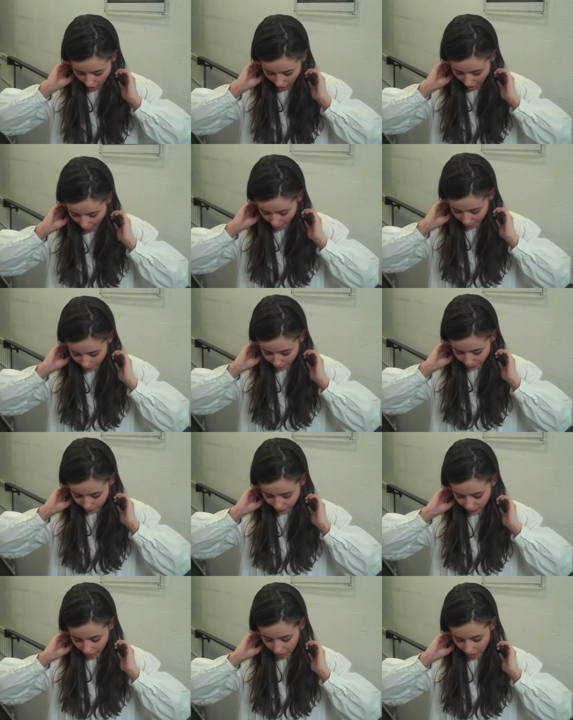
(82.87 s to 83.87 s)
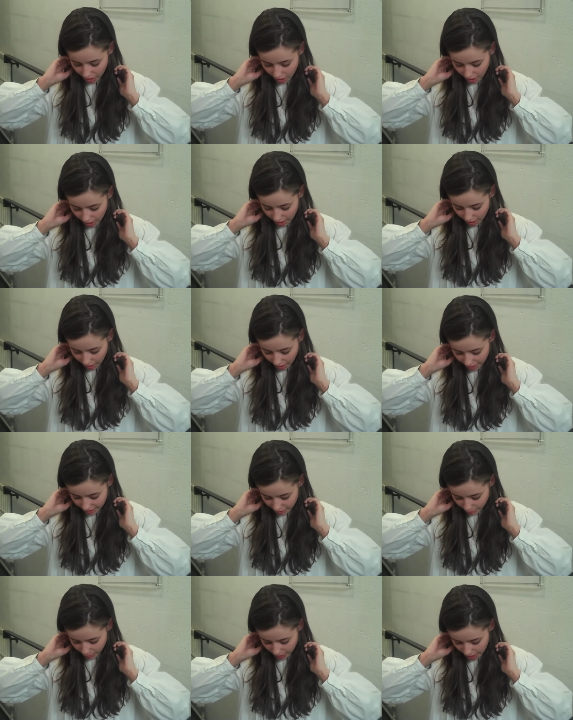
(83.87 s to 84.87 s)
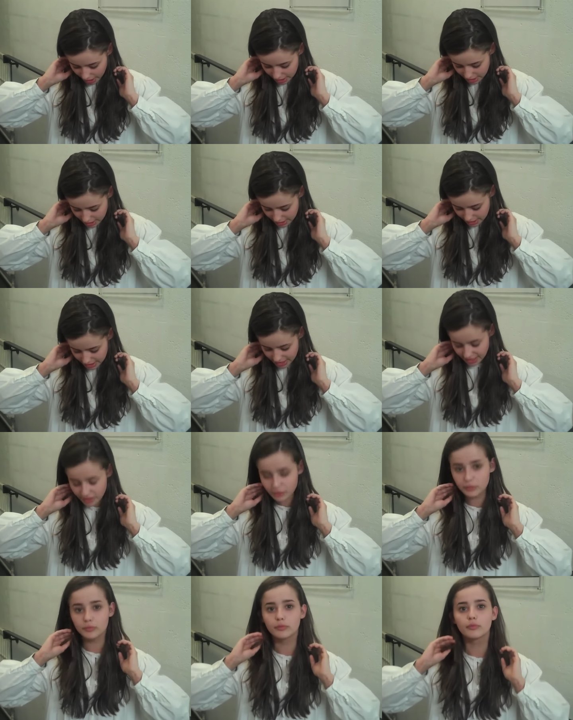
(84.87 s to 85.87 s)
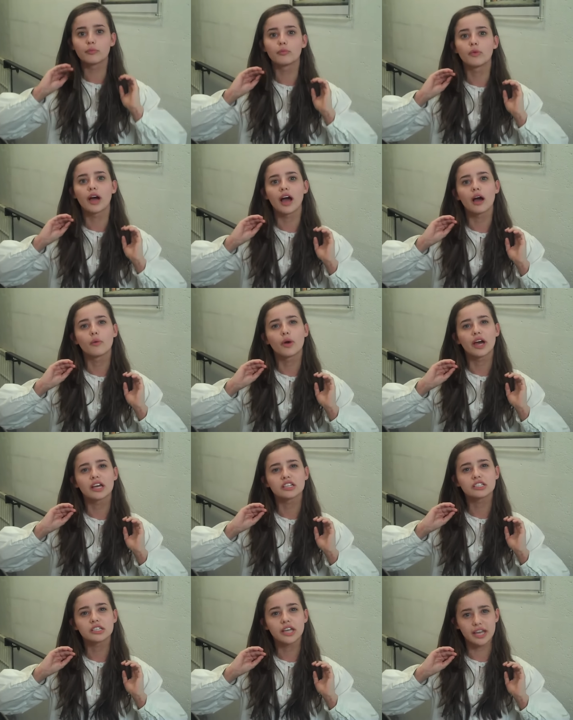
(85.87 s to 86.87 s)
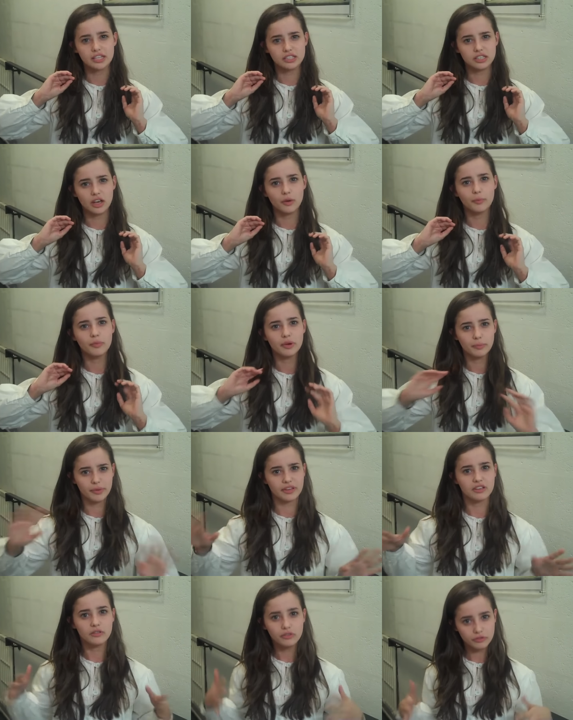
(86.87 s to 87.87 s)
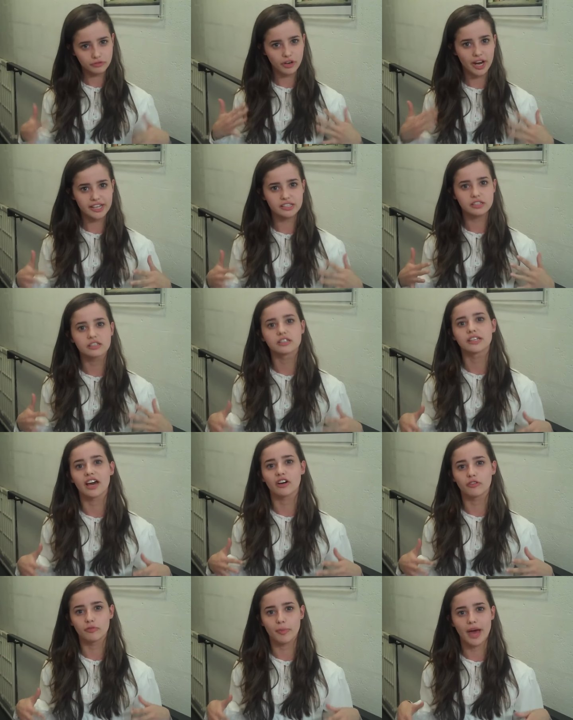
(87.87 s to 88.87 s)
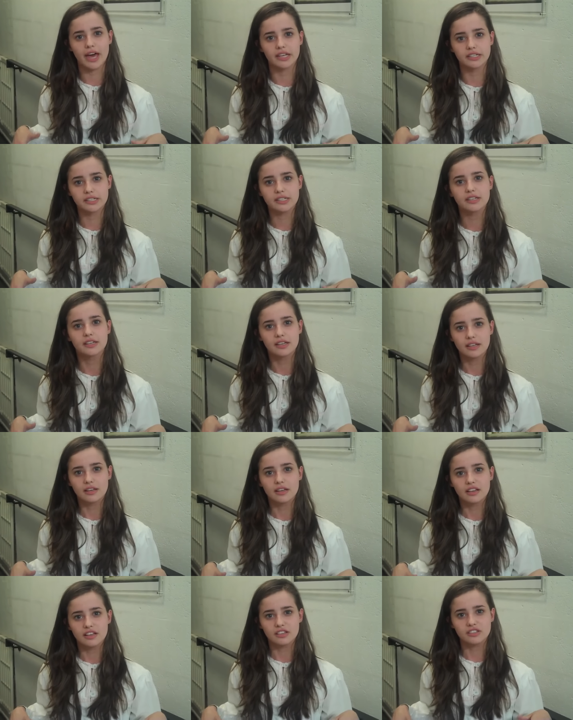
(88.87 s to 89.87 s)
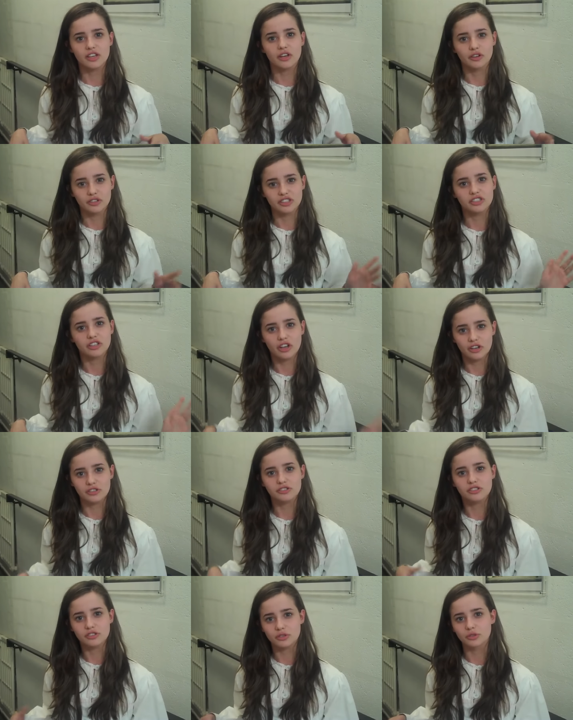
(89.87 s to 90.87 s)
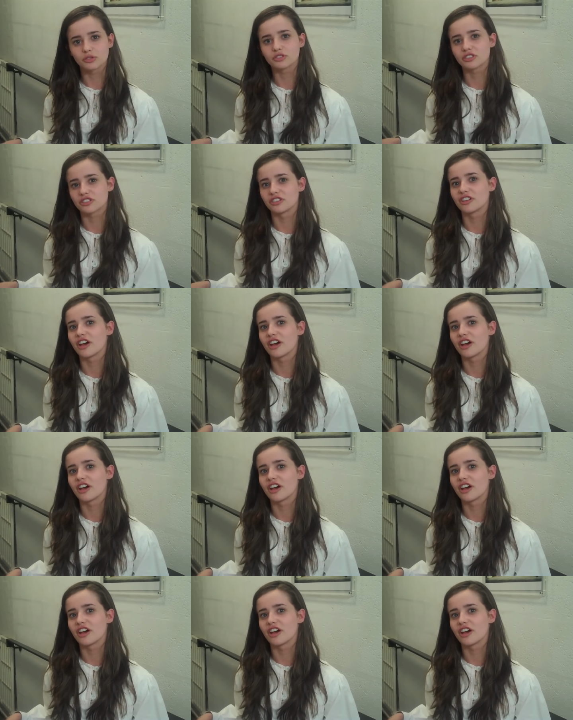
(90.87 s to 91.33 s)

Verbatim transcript: um, and it appears in a scene where she gets up a bit frightened out yeah. of bed. Mm -hmm. So she goes to talk to the